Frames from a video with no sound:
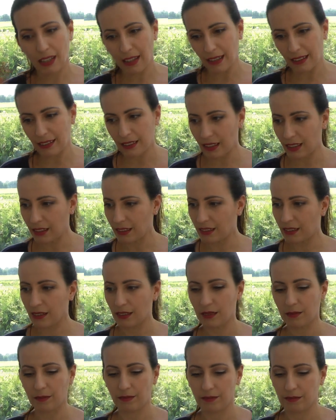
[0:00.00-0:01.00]
and then
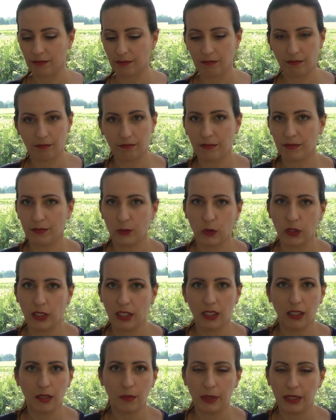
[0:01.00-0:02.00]
with a
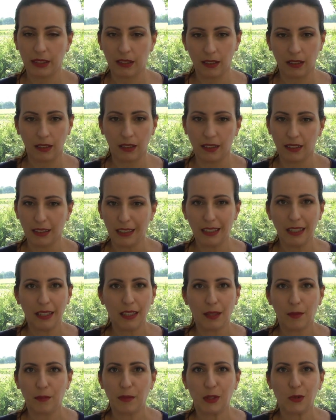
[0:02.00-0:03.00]
little bit
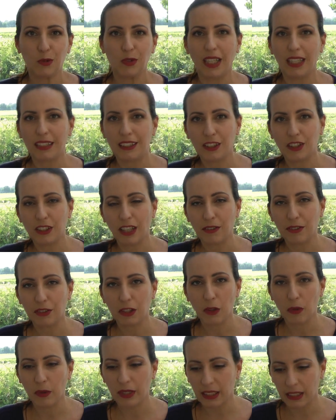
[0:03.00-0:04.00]
between other stuff
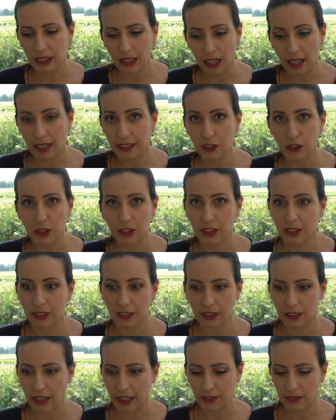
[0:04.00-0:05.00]
sewing, I
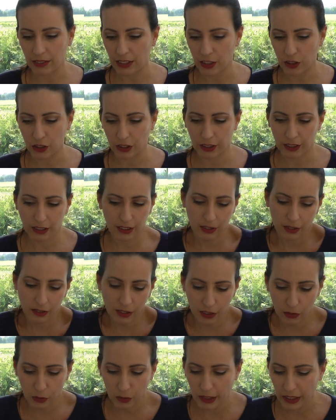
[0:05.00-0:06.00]
finished it. It
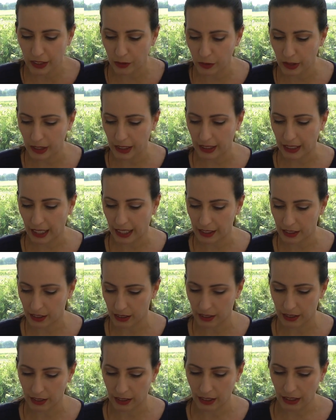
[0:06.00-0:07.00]
is really
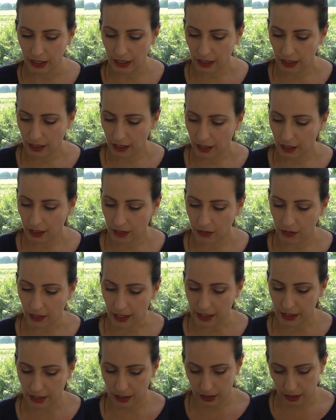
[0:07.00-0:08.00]
nice,
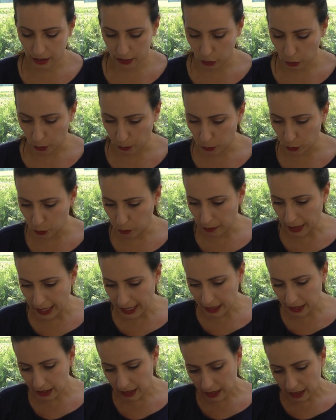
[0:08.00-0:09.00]
fast top to
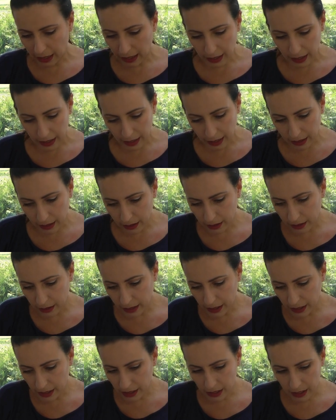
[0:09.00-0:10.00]
make. And
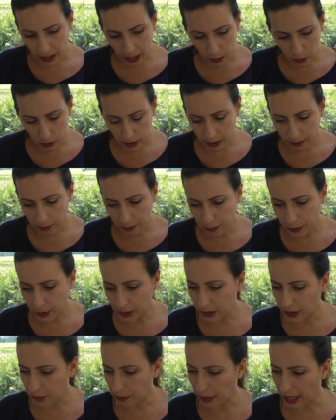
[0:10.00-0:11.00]
this is how the
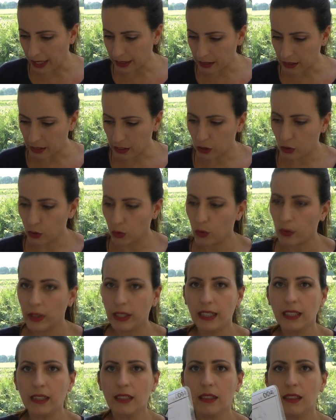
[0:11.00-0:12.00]
printed pattern is
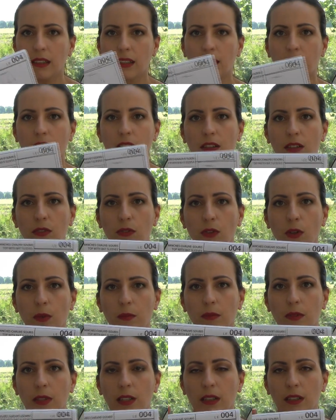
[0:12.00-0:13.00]
looking
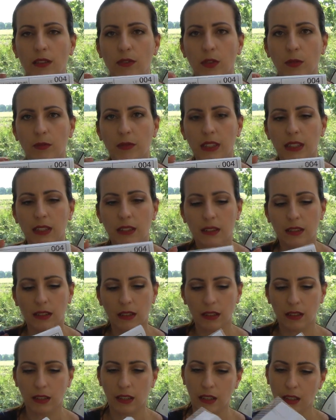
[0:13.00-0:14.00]
from this
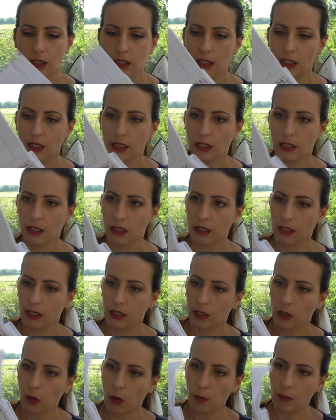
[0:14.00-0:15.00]

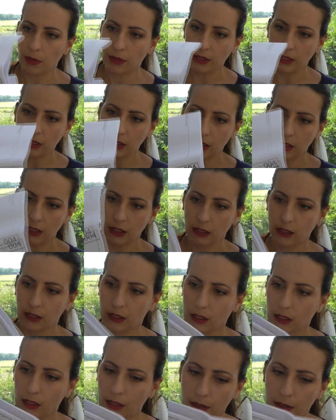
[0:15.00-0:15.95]
company. Is